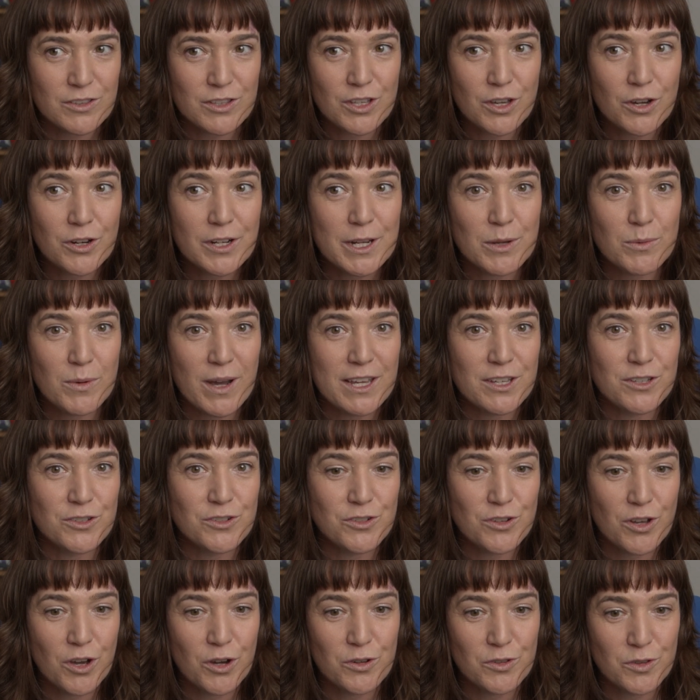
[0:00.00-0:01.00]
The only way you
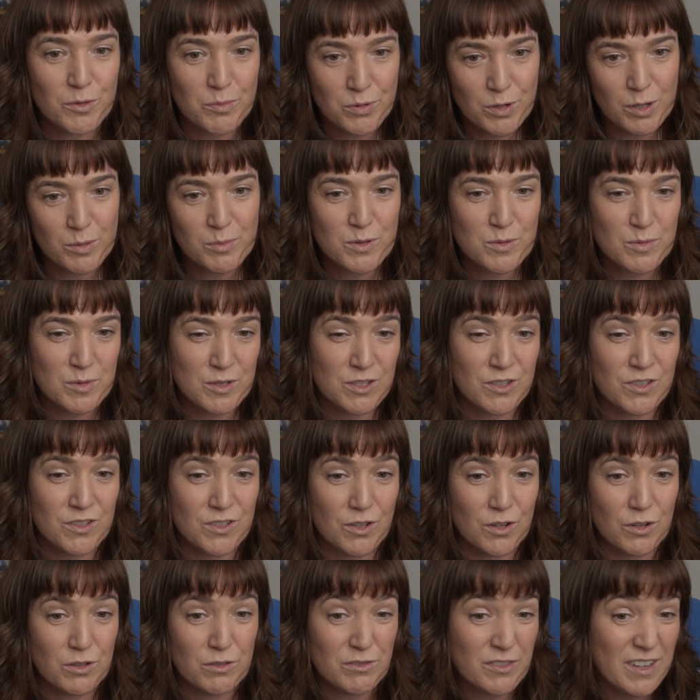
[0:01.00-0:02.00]
know the problems to
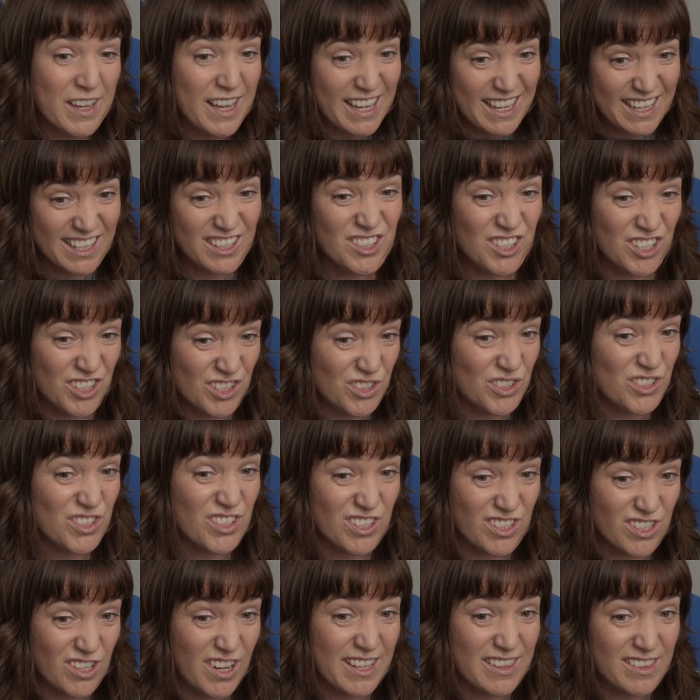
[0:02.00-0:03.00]
solve is to use
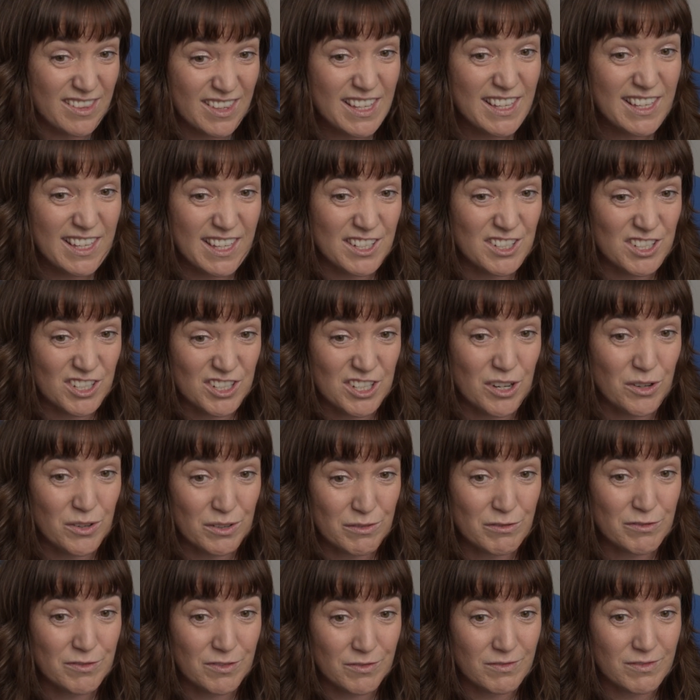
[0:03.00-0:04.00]
design thinking to go
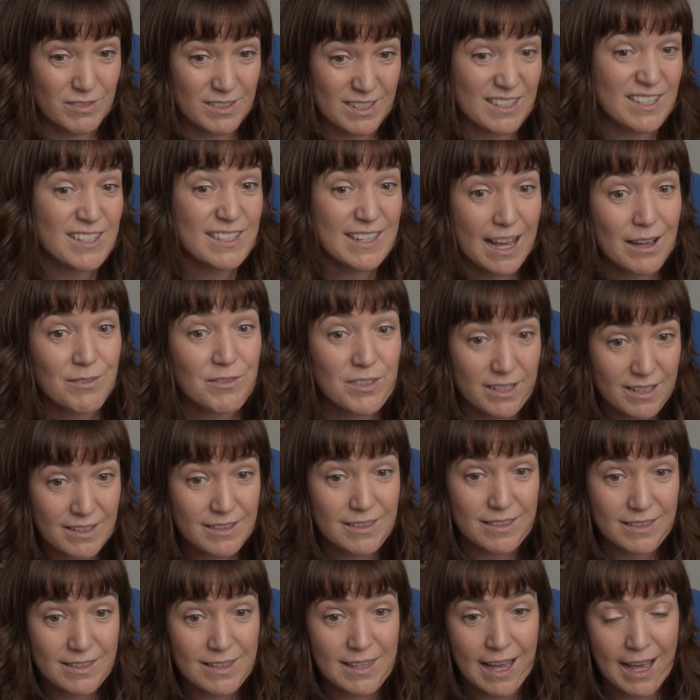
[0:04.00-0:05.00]
and discover
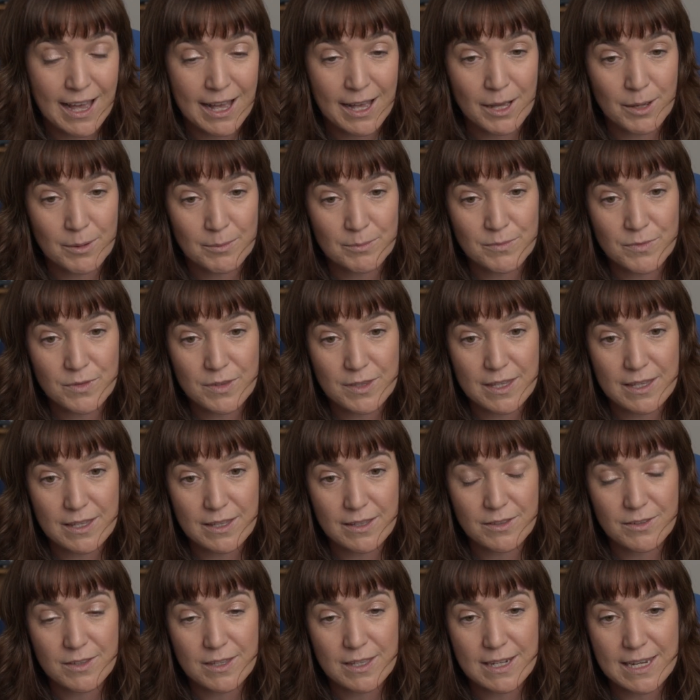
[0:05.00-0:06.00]

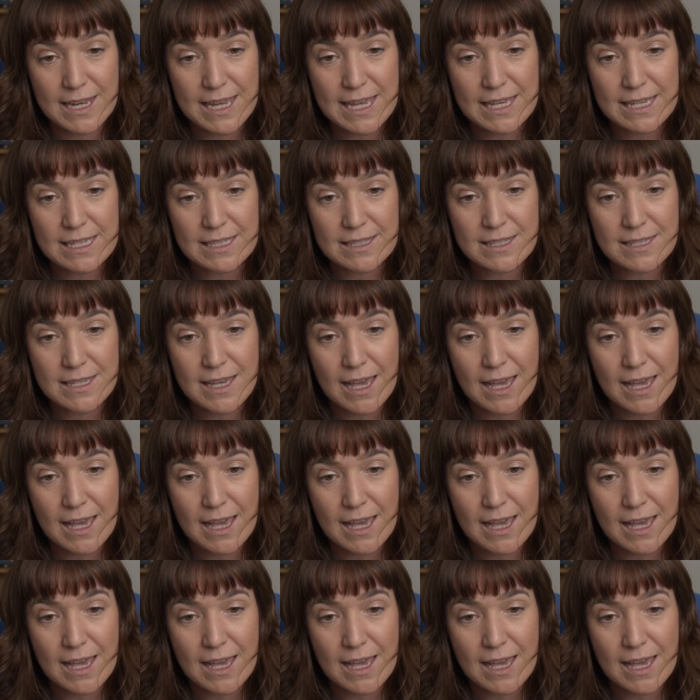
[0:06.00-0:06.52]
the needs.